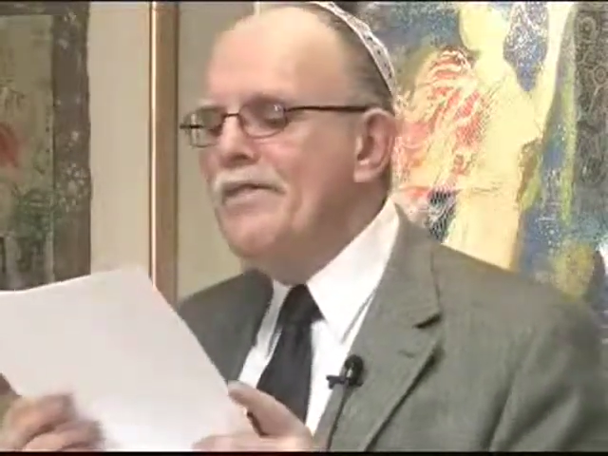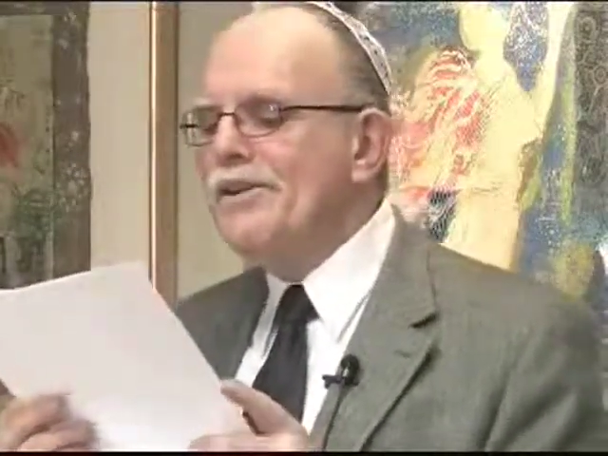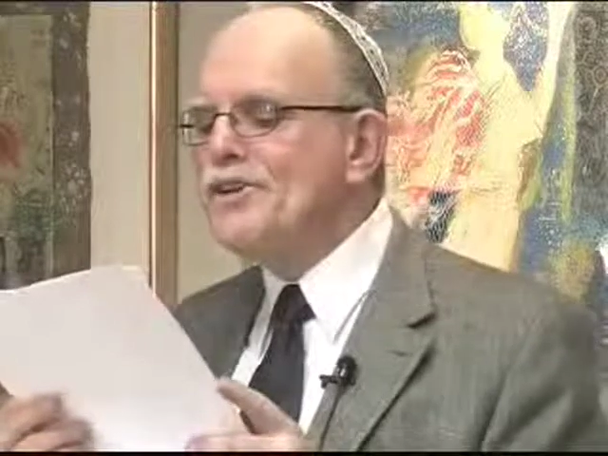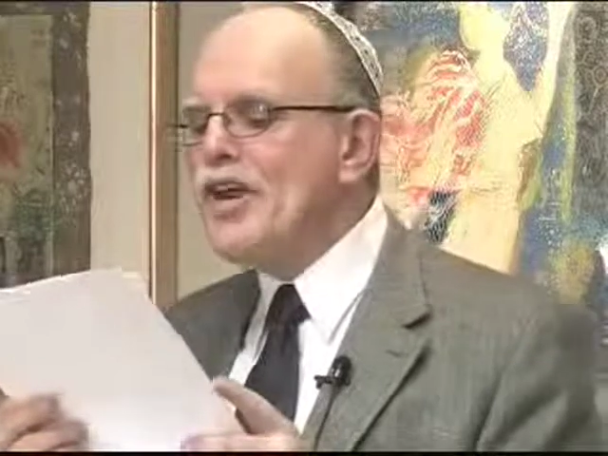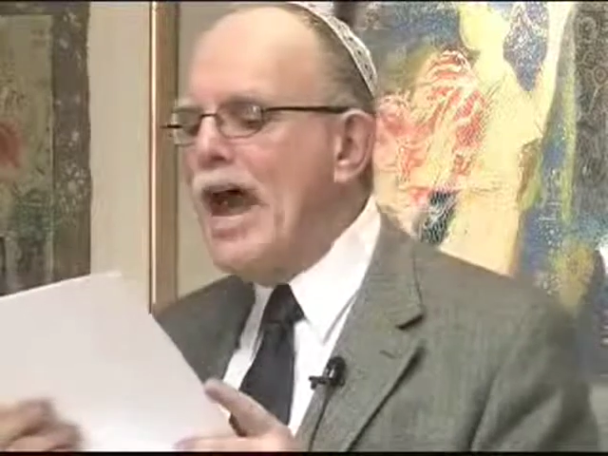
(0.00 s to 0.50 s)

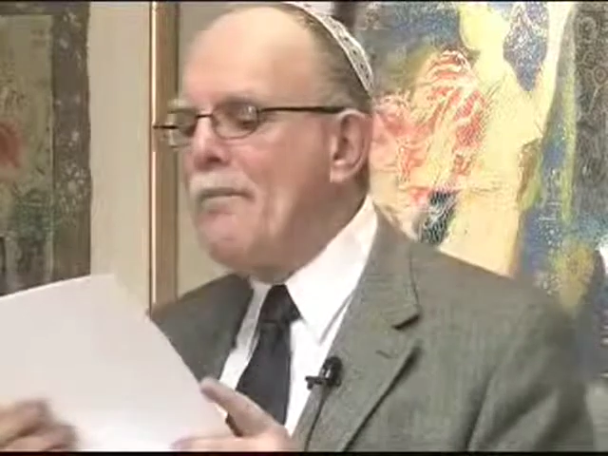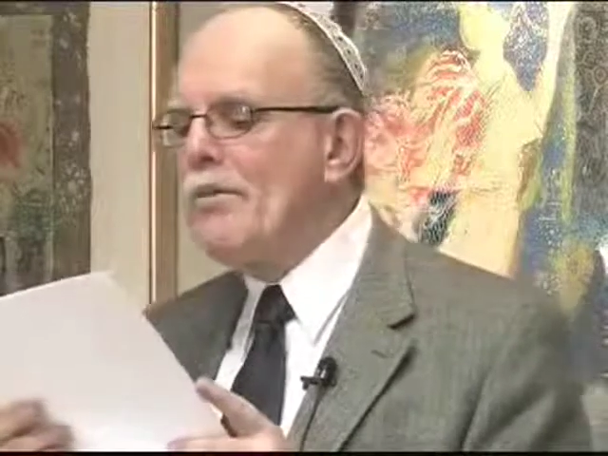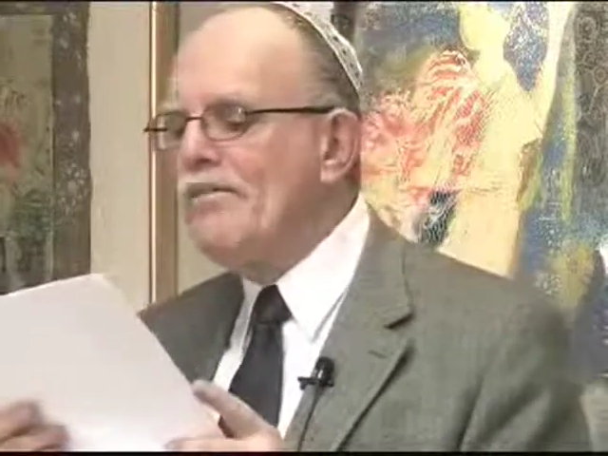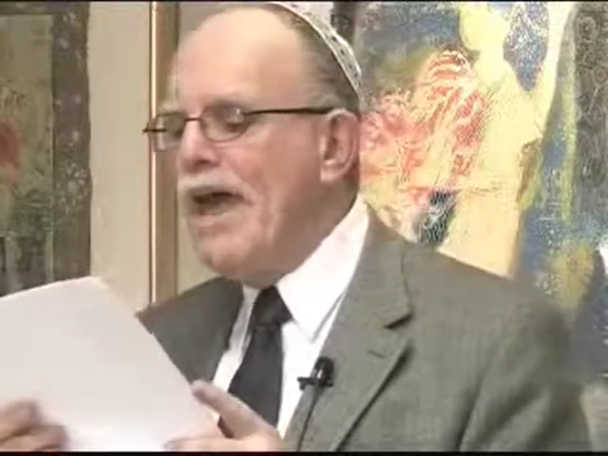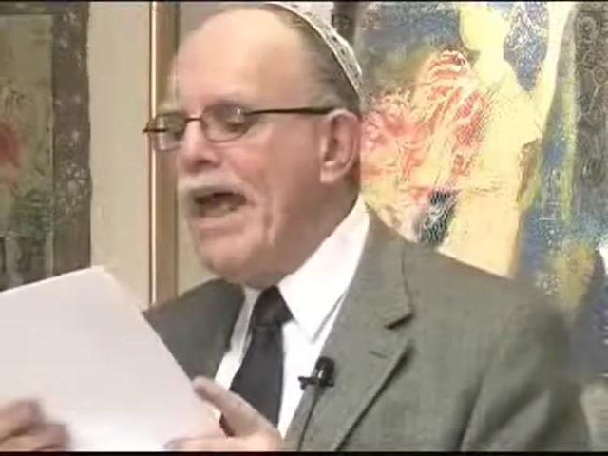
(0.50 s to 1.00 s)
in the
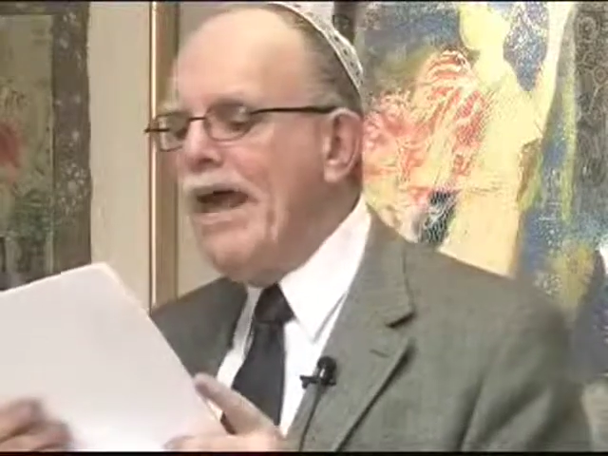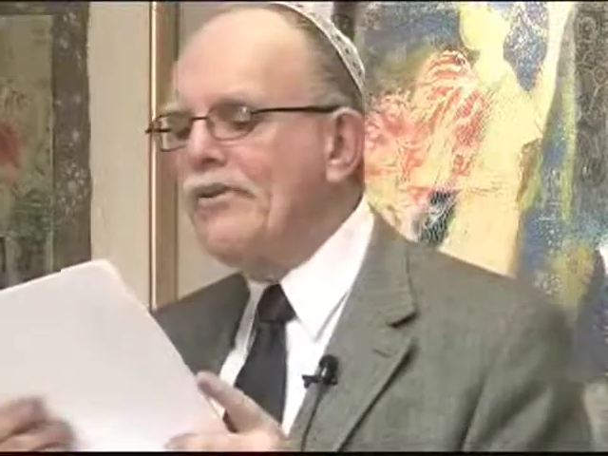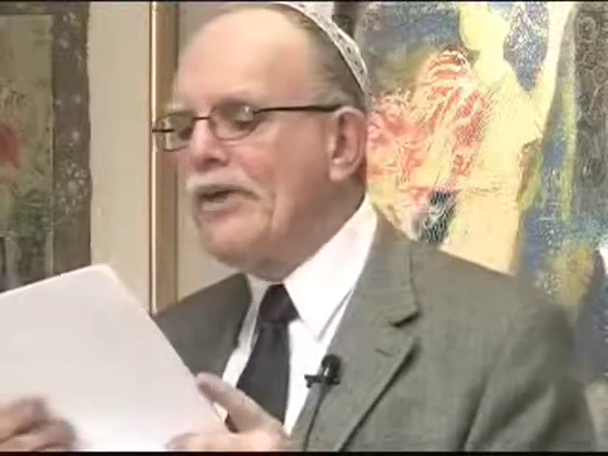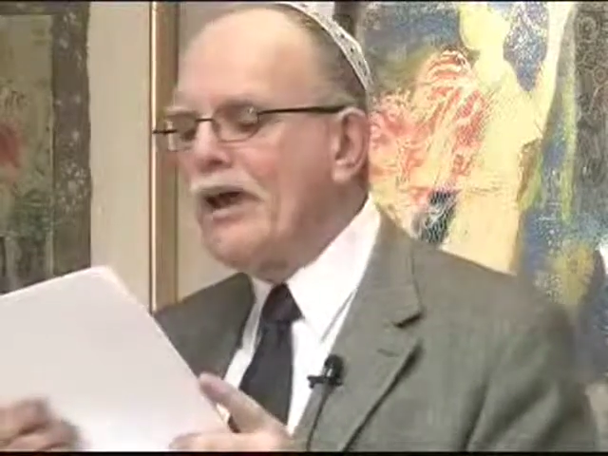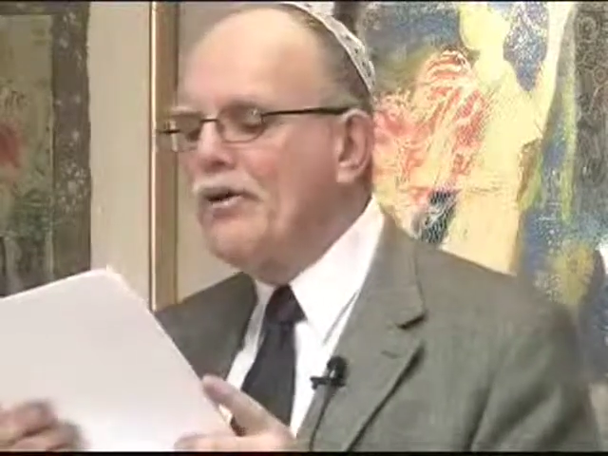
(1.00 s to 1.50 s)
chapel of
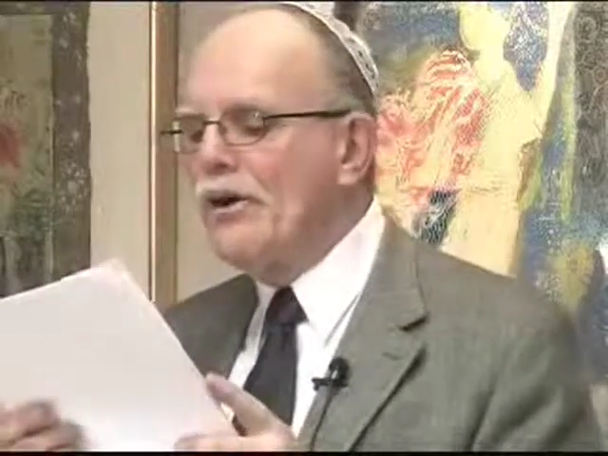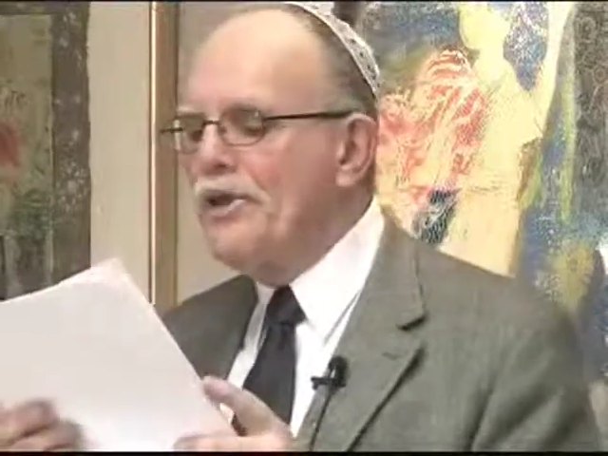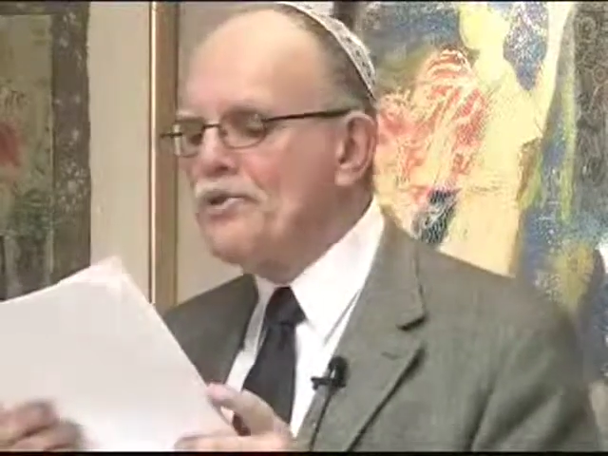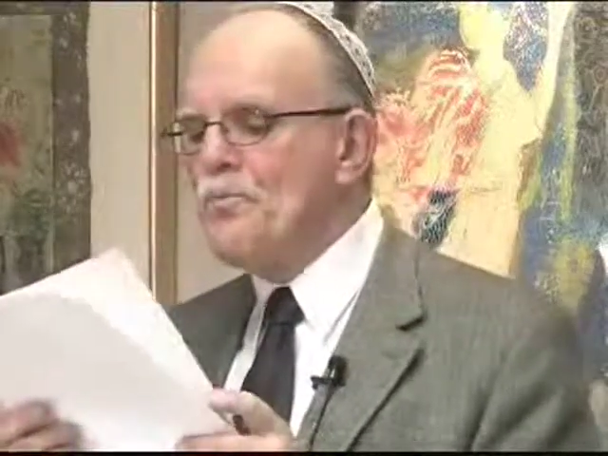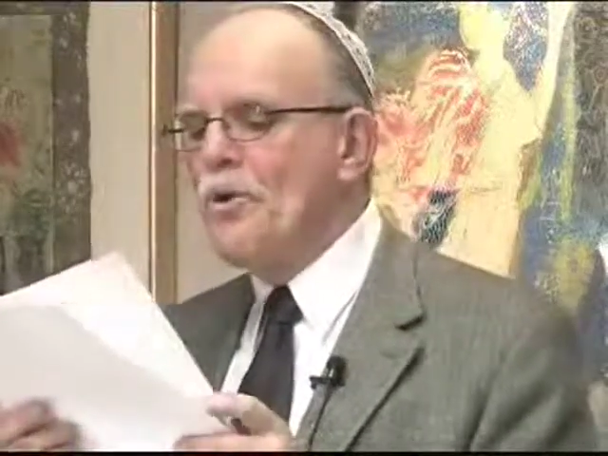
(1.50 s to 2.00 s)
eggs I
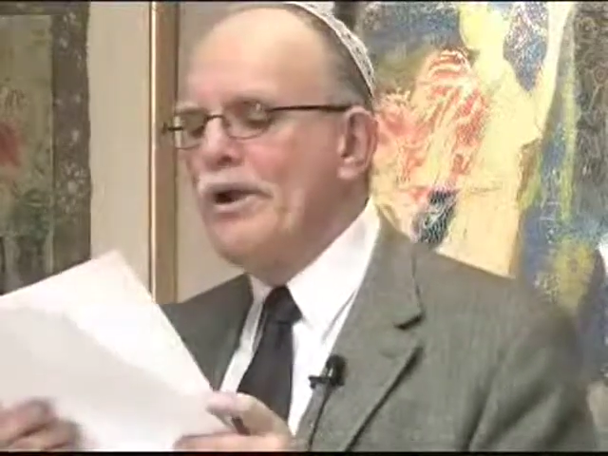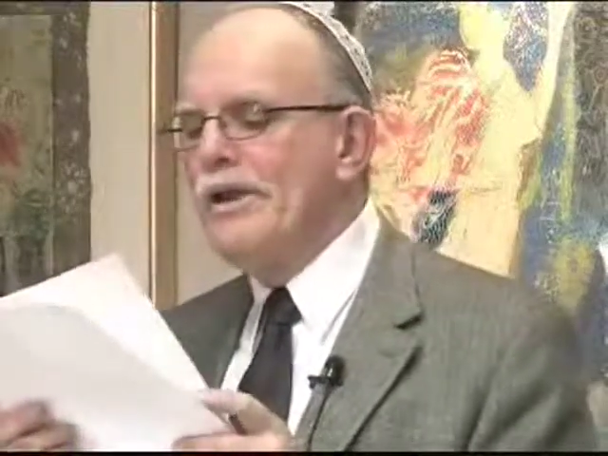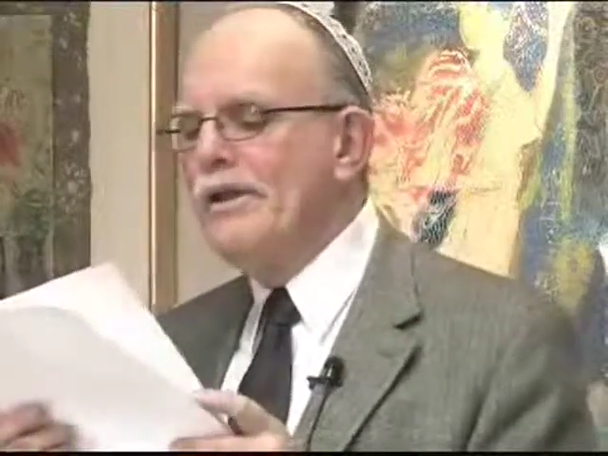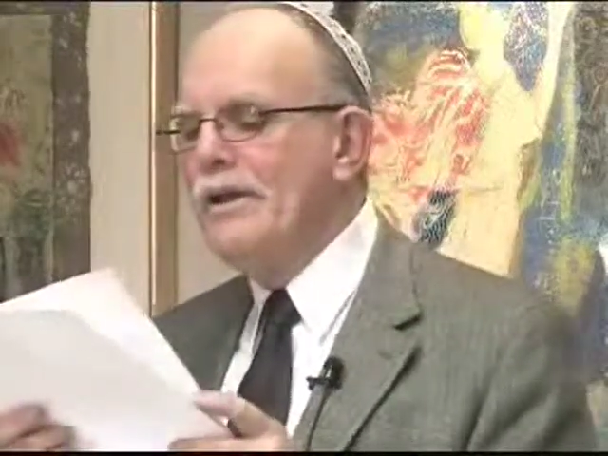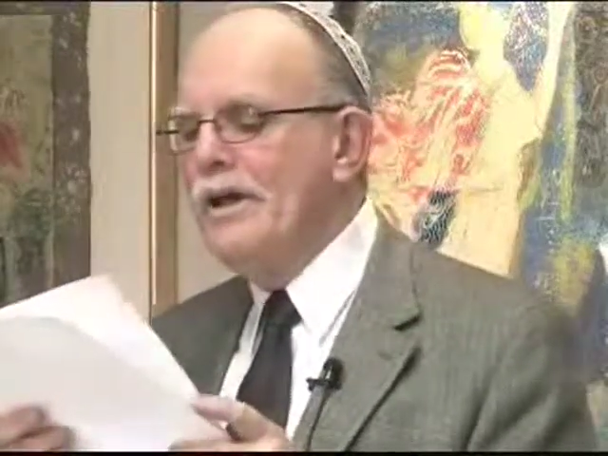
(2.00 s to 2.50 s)
cook each
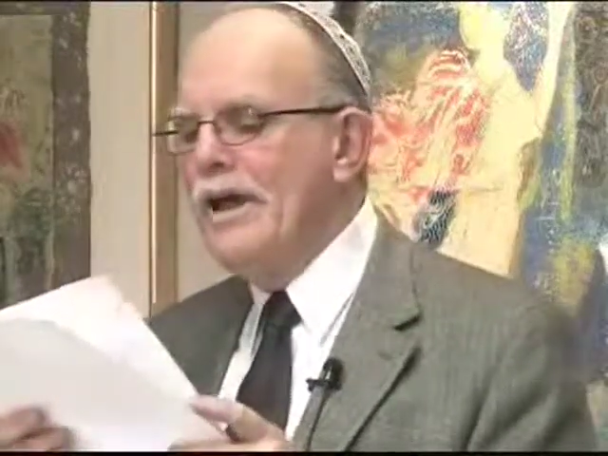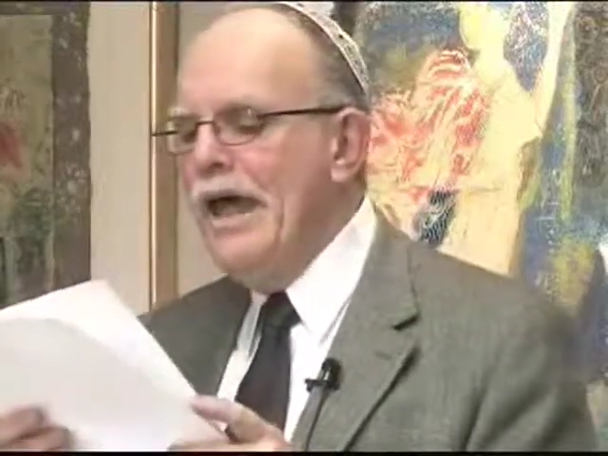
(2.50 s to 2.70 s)
morning,